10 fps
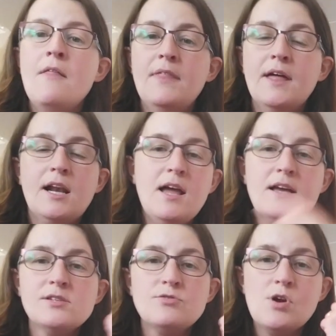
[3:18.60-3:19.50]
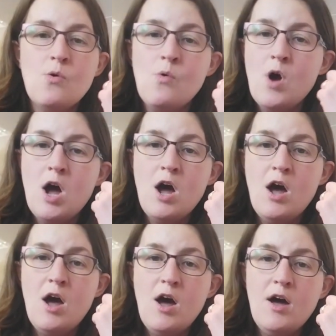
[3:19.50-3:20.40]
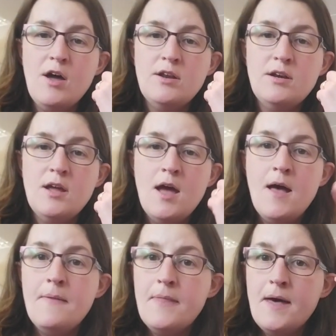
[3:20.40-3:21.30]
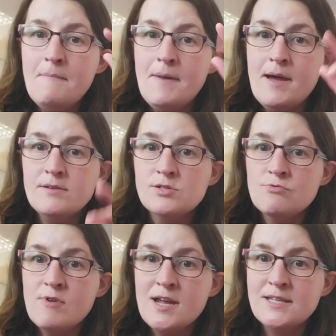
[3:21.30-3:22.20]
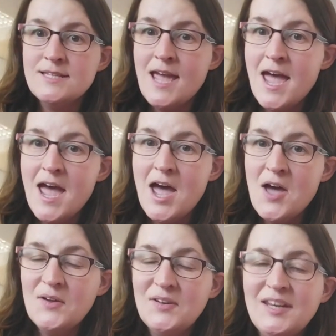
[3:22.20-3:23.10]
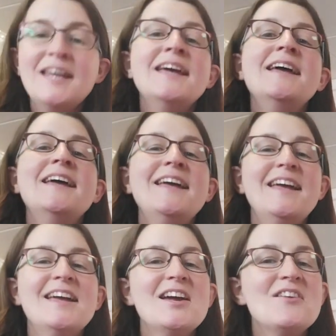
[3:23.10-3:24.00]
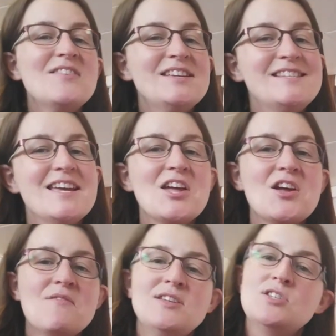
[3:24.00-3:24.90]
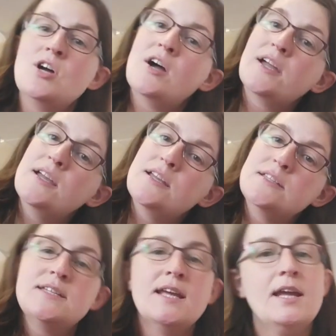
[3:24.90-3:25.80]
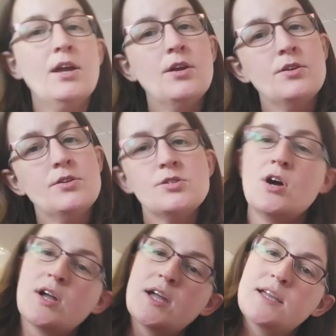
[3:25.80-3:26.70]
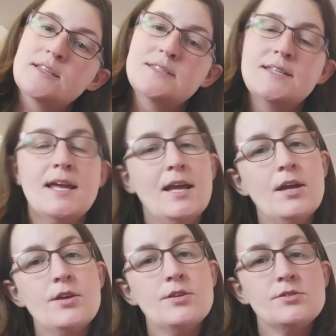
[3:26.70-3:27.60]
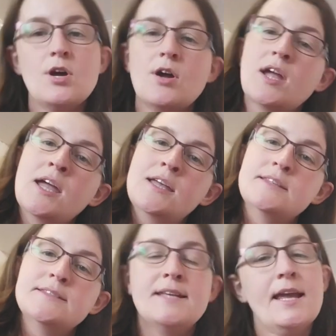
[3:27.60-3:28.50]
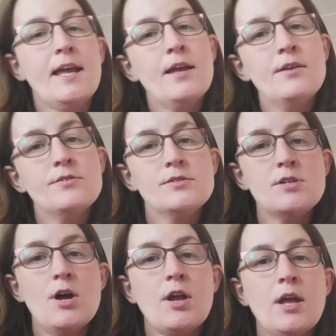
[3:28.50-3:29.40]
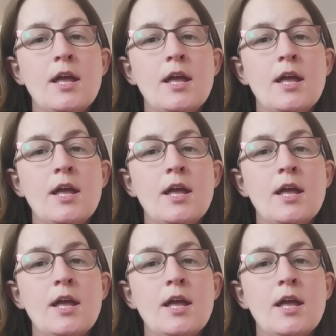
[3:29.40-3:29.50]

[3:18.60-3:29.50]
The clock struck one, the mouse ran down. Hickory Dickory Dock, tick tock, tick tock, tick tock.